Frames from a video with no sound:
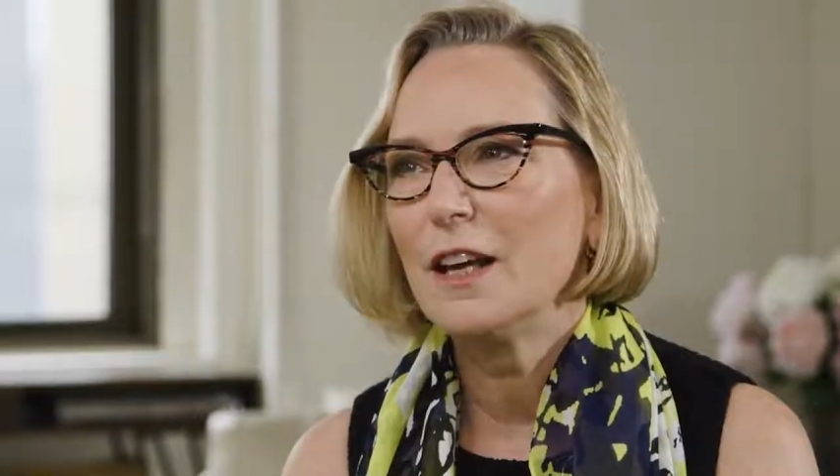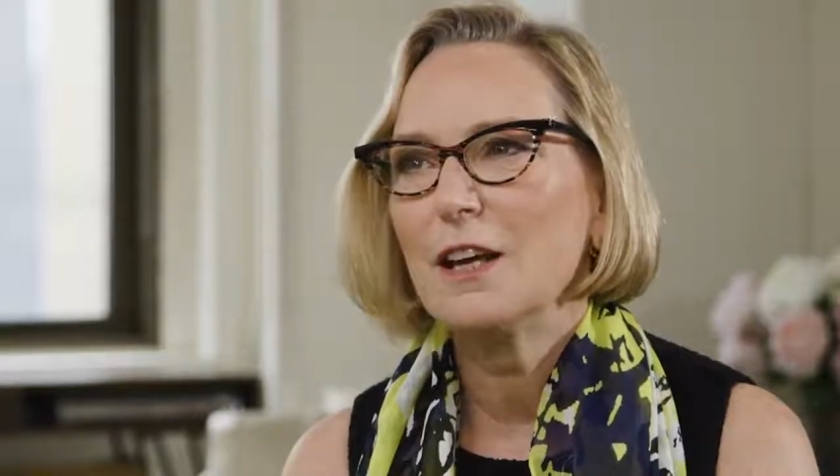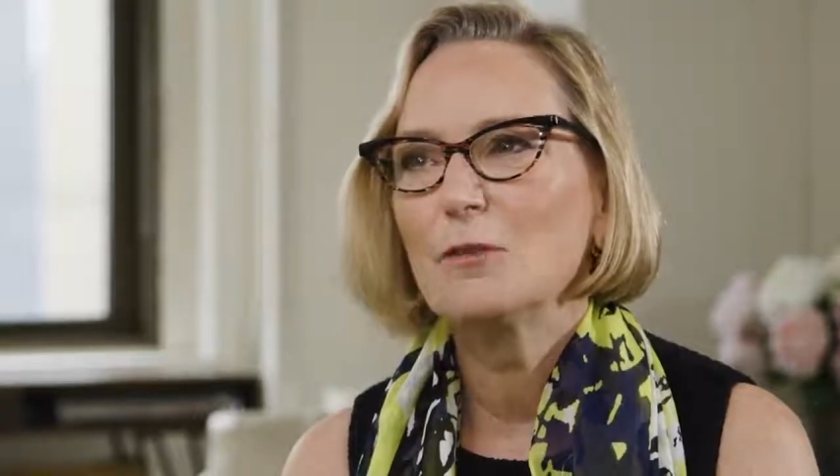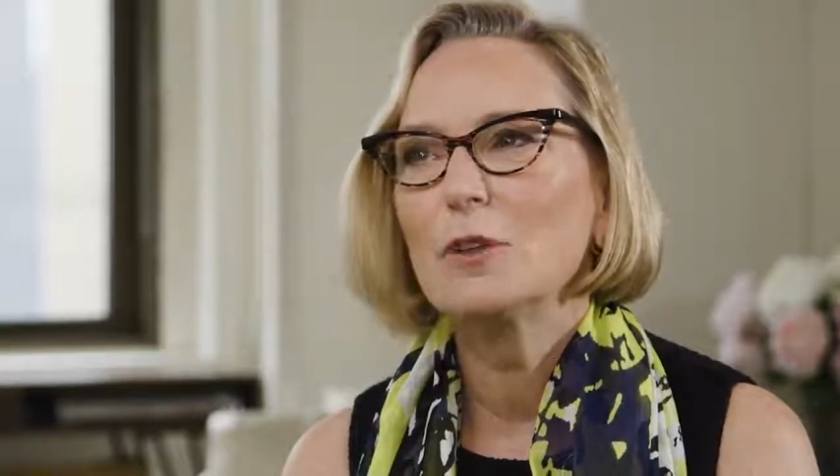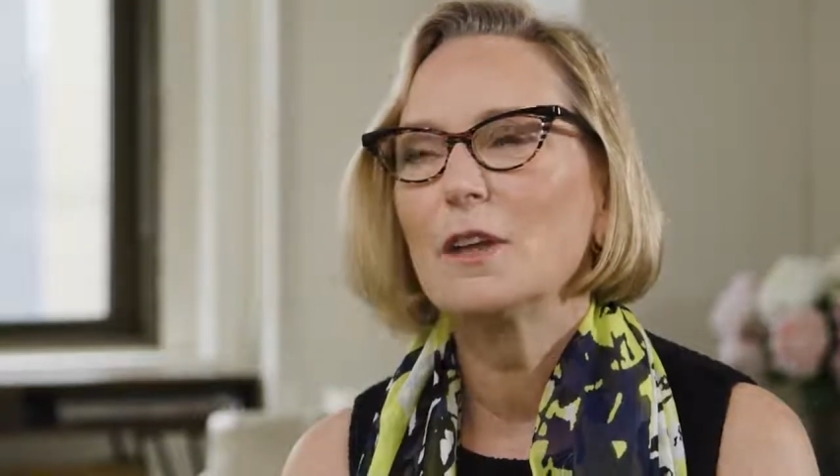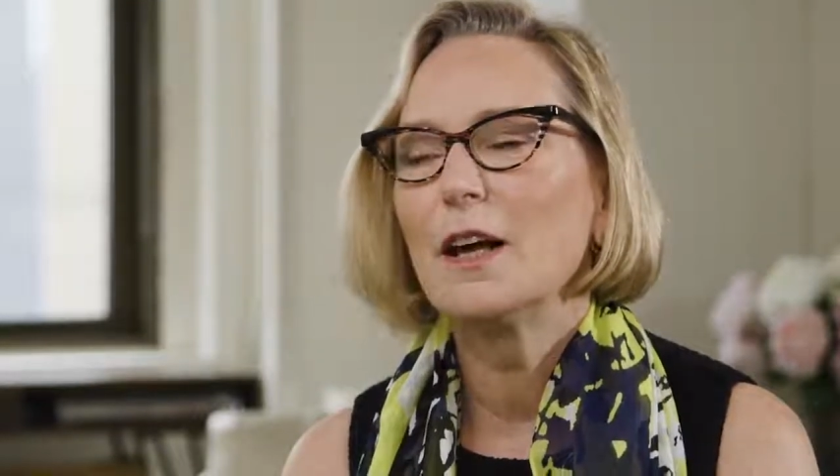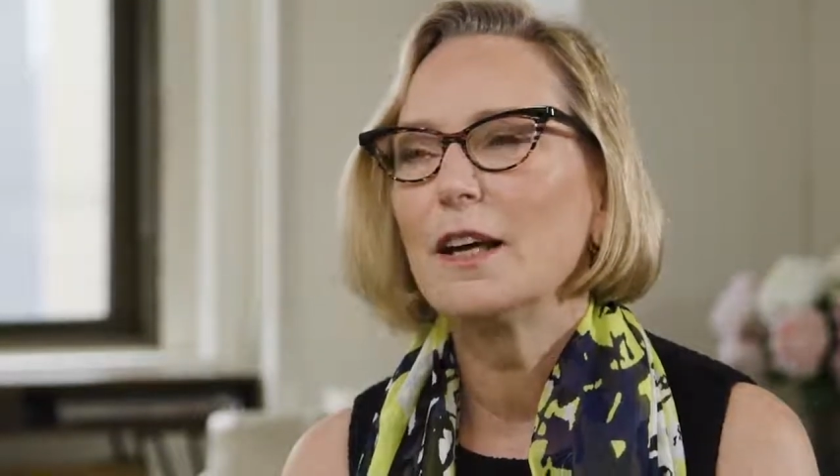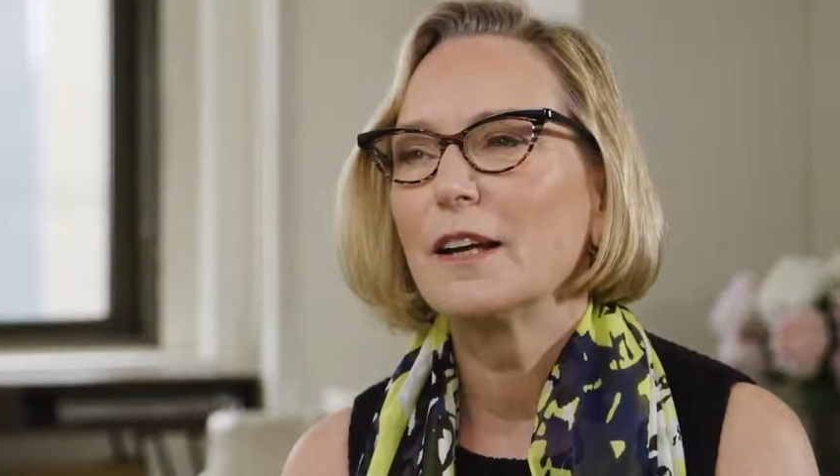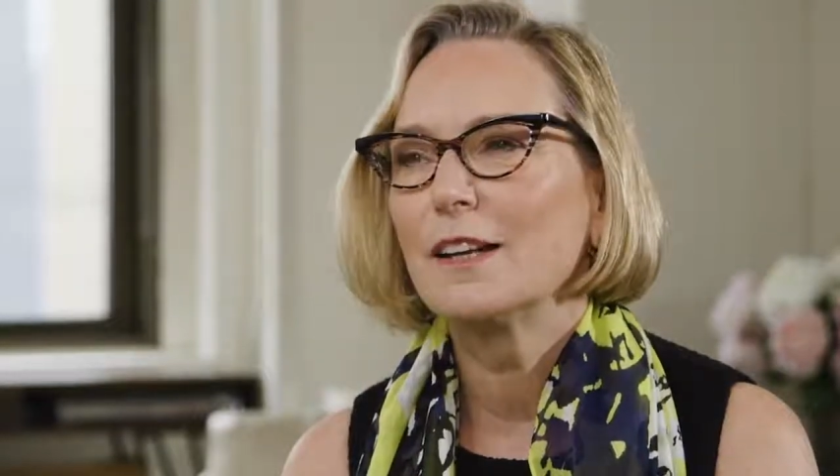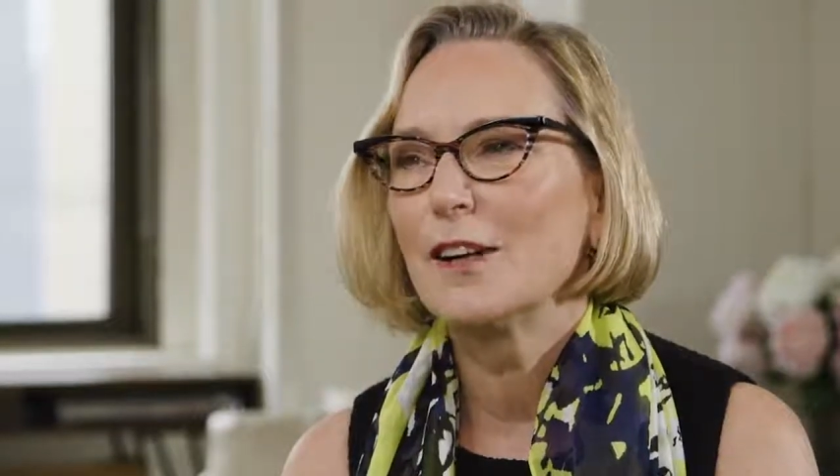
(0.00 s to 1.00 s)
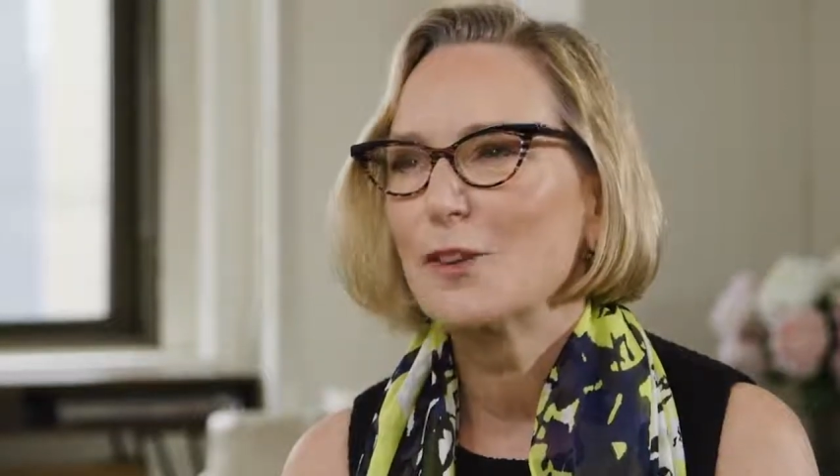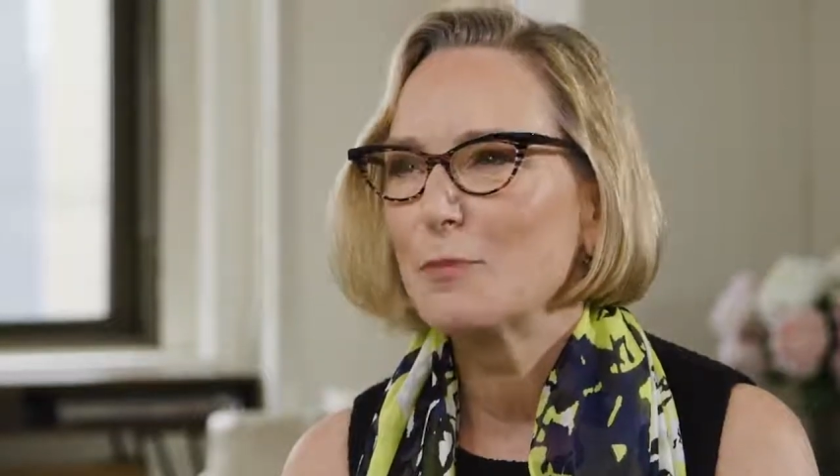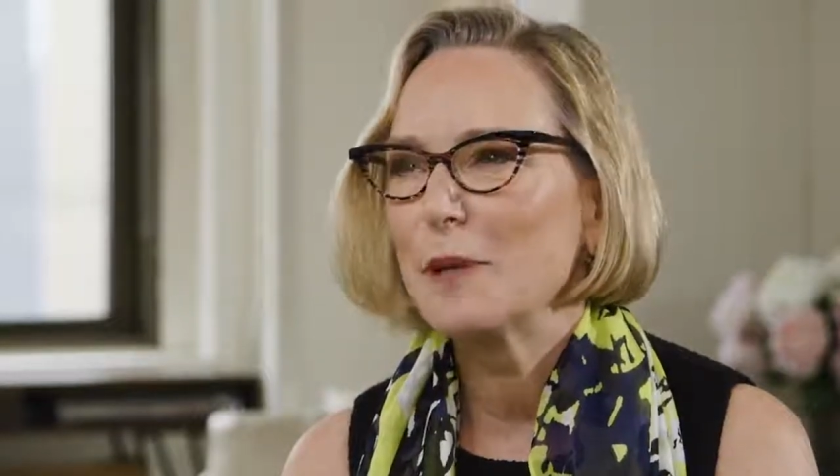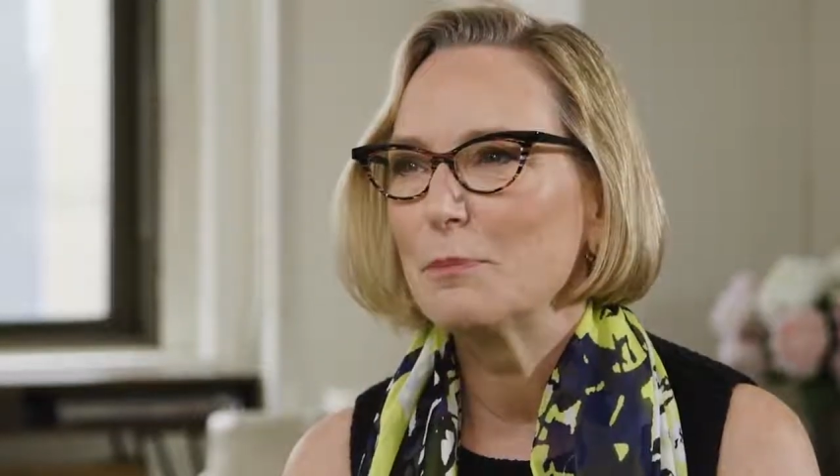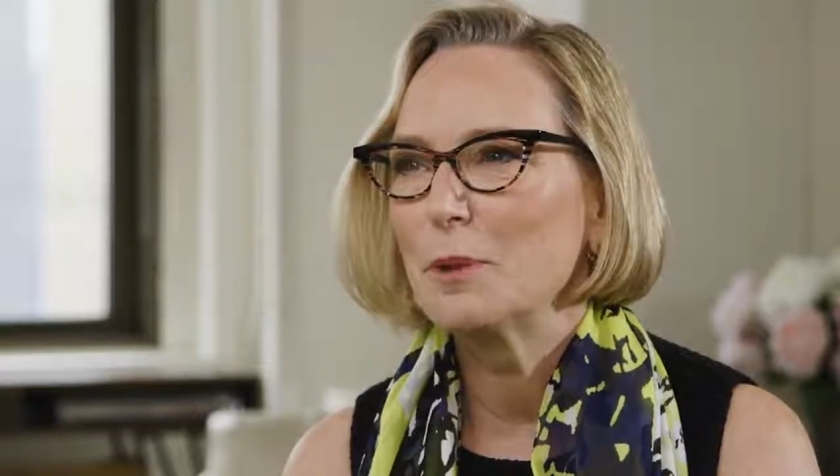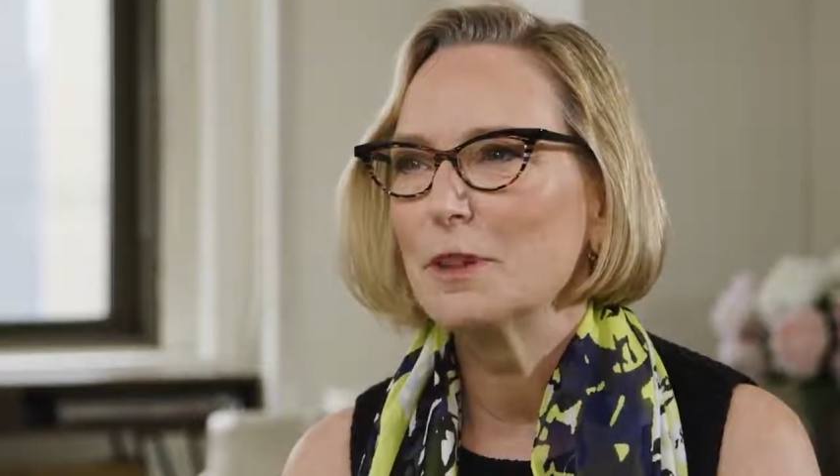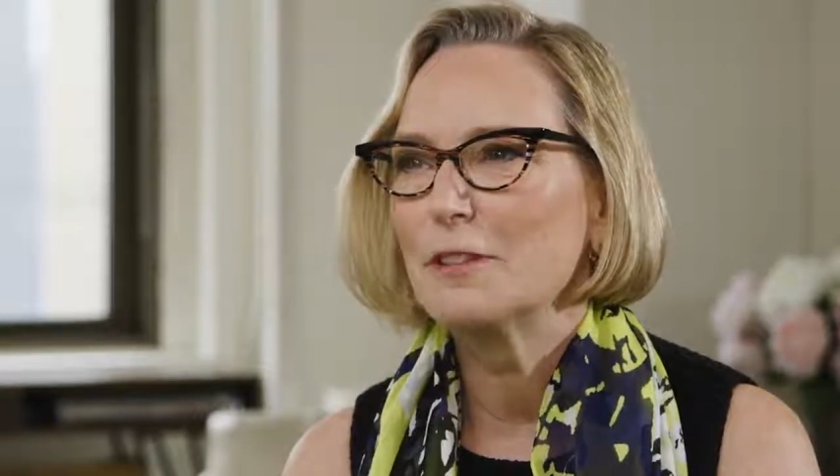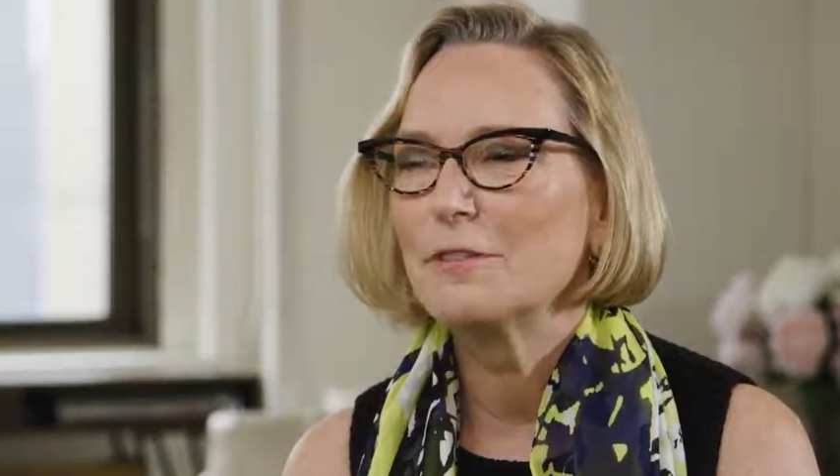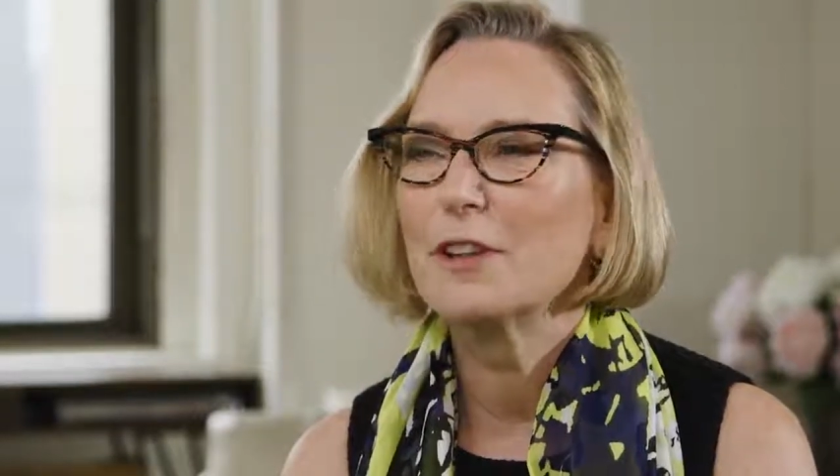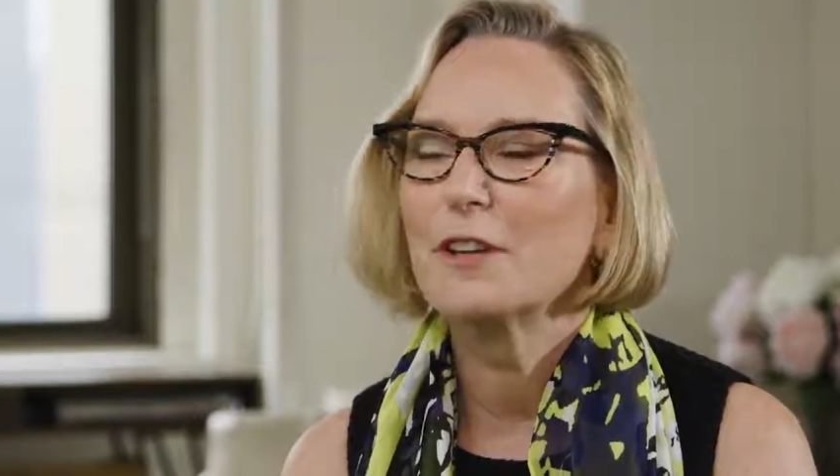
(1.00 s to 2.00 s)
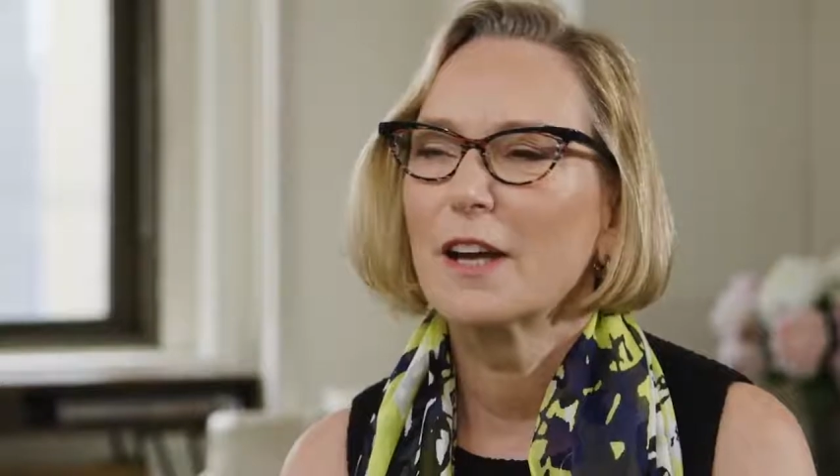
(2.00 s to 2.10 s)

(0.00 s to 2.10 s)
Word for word: and relying on other people and figuring